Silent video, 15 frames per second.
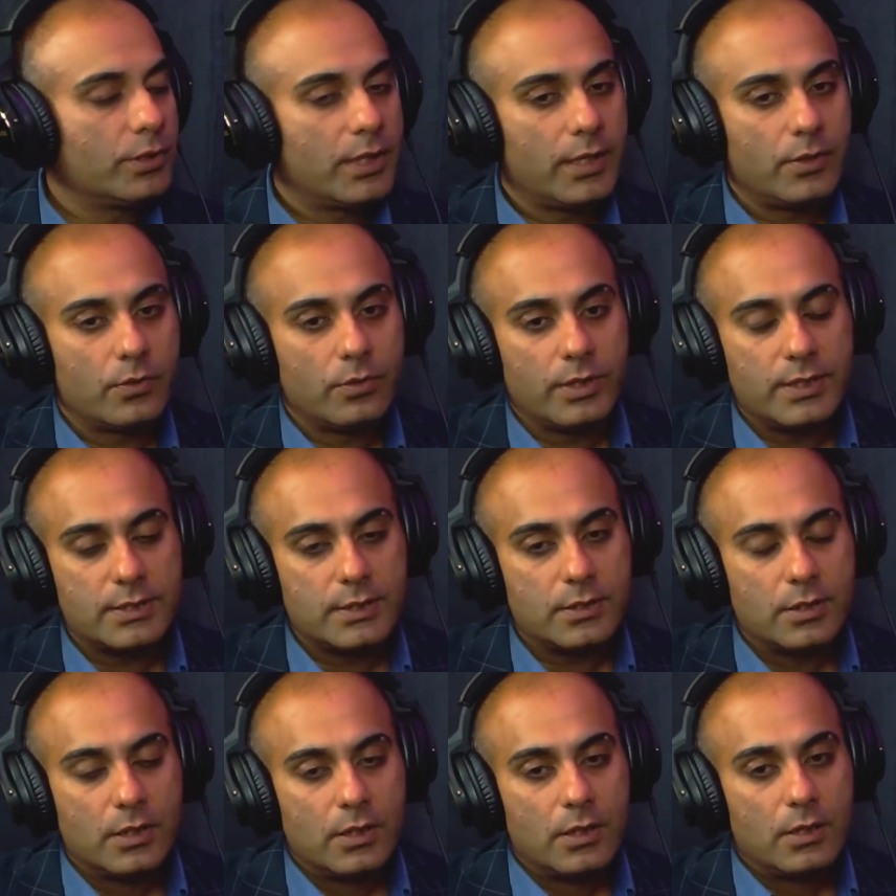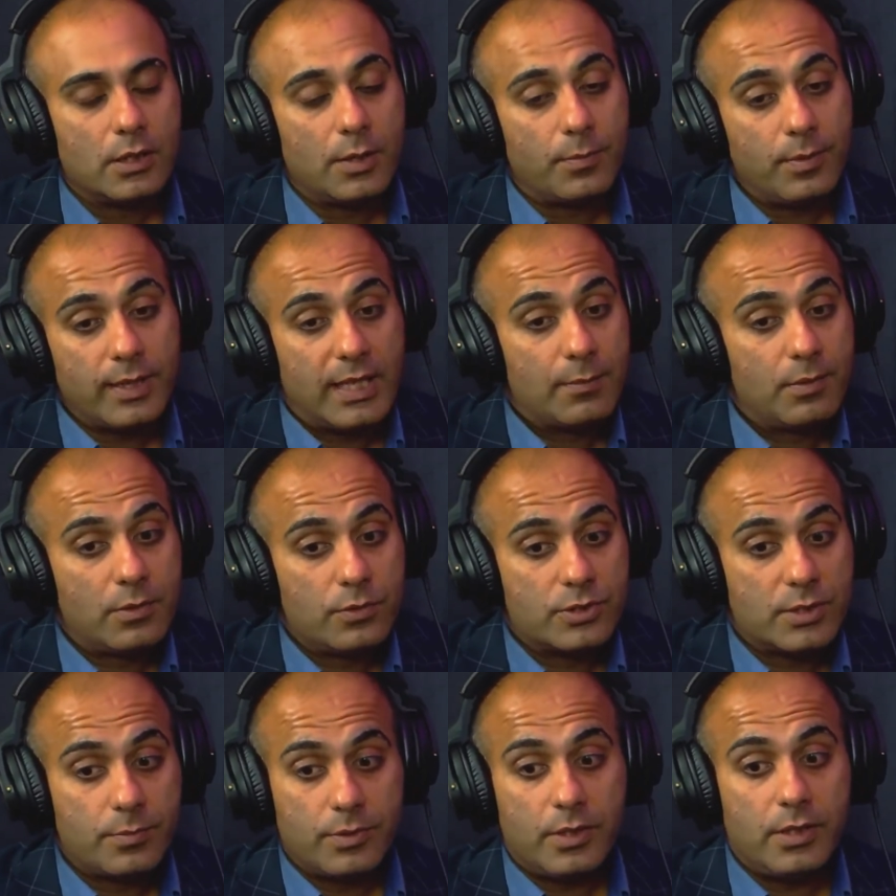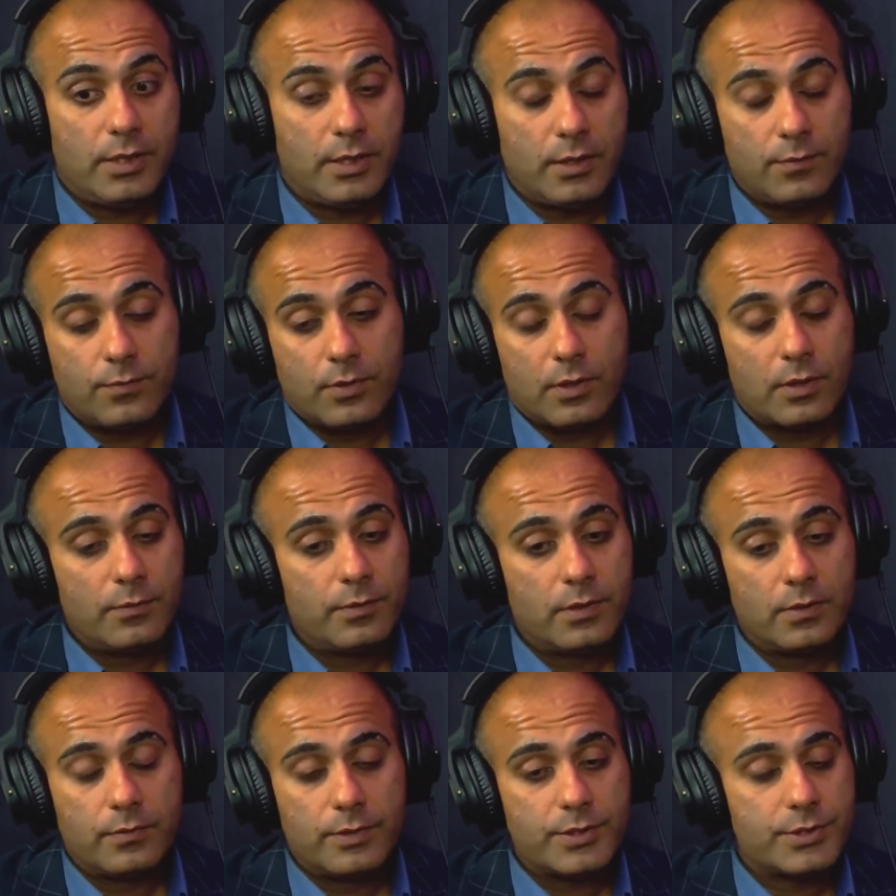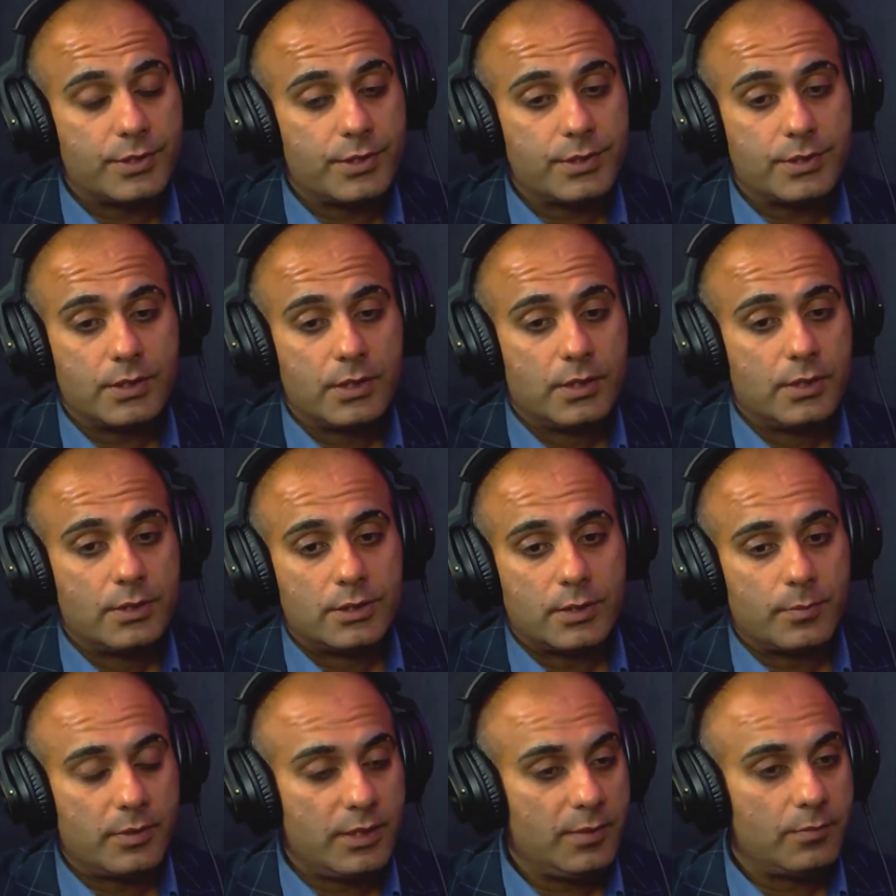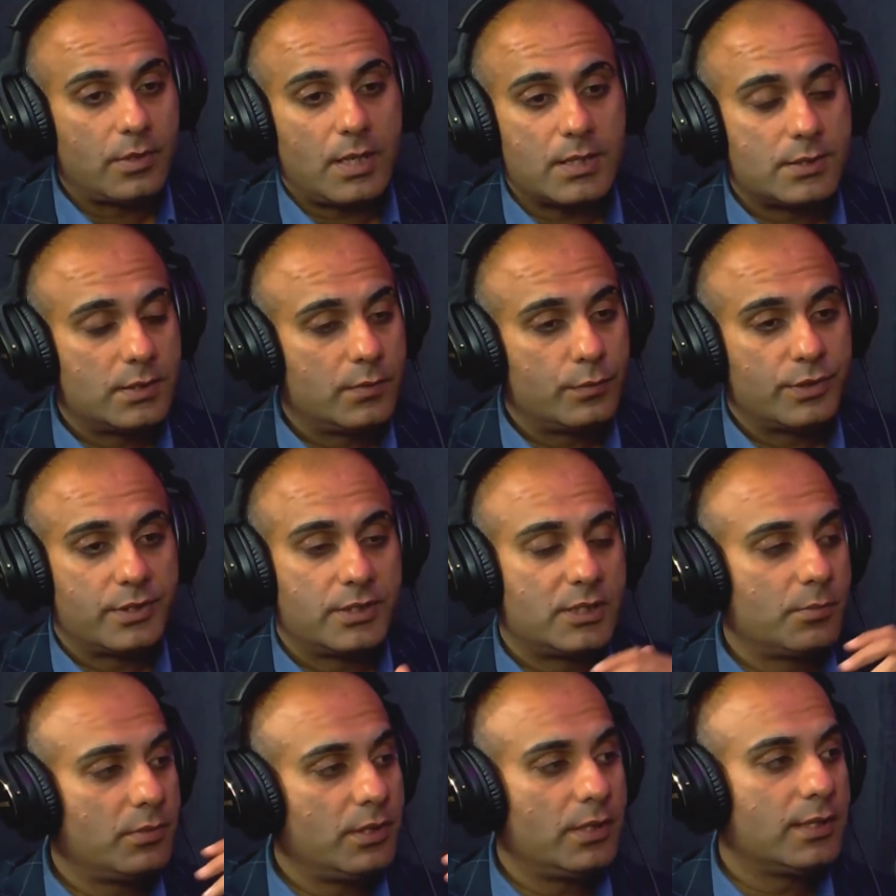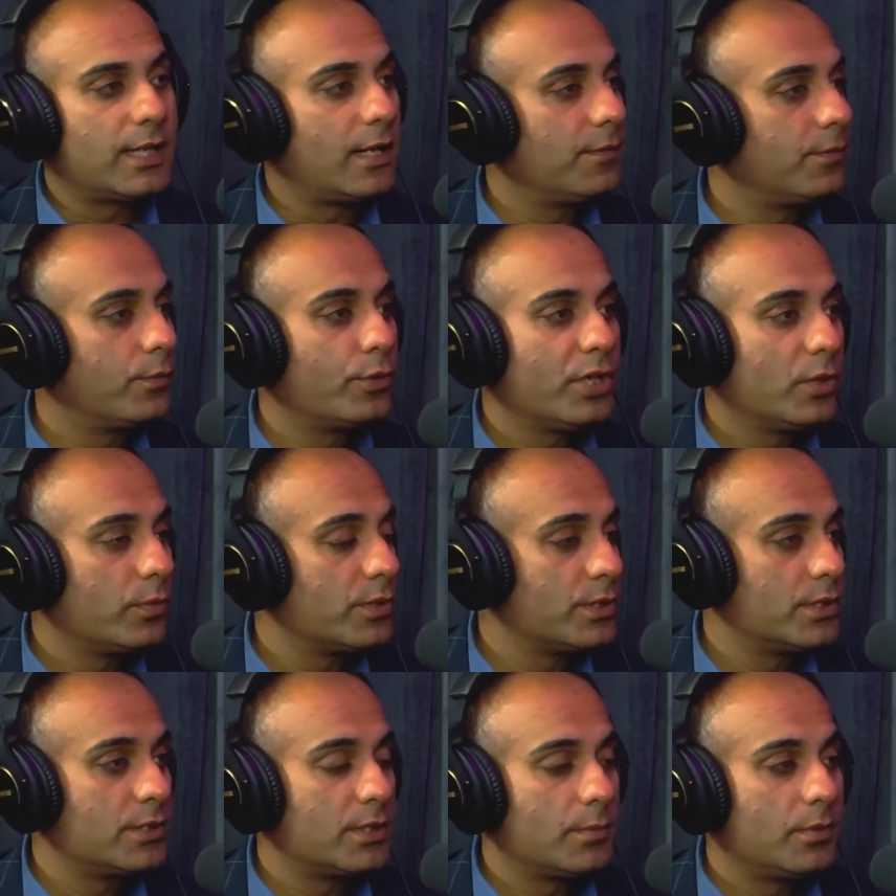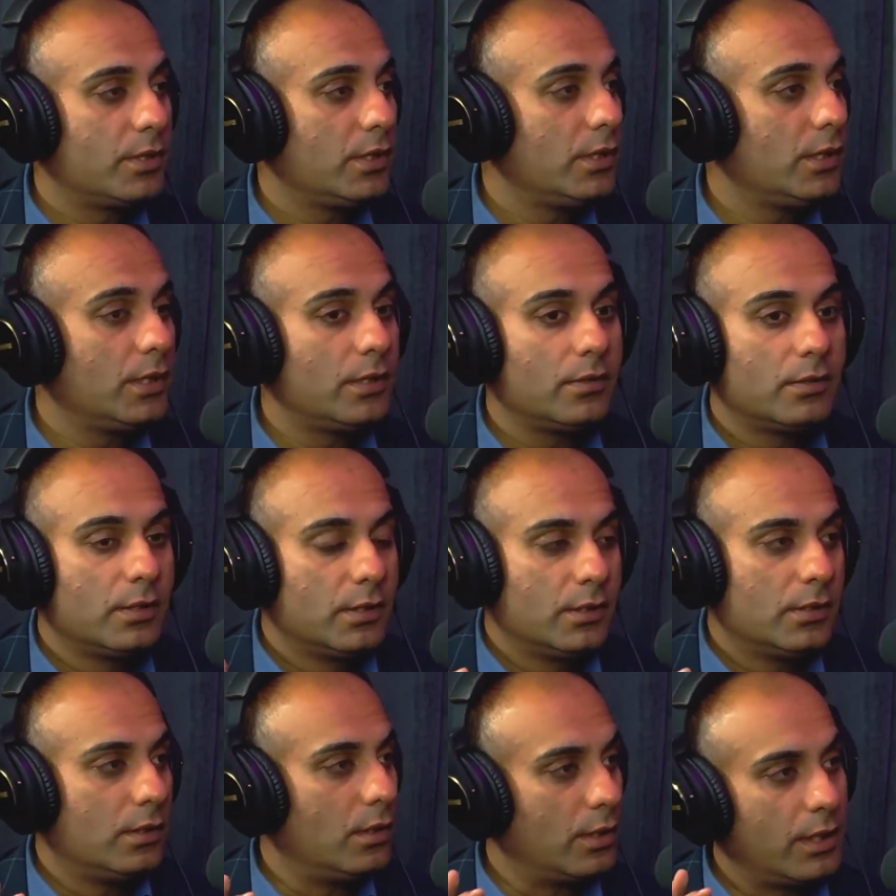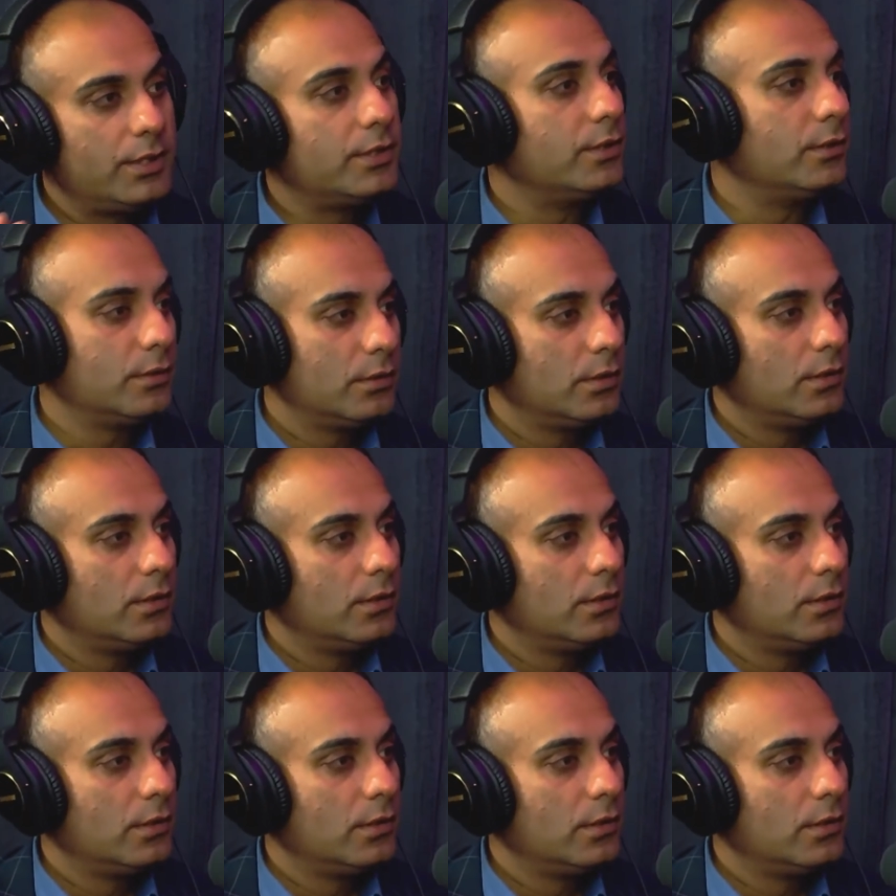Is it applicable to somebody here in Fall River versus somebody in Boston versus somebody in California versus somebody in London?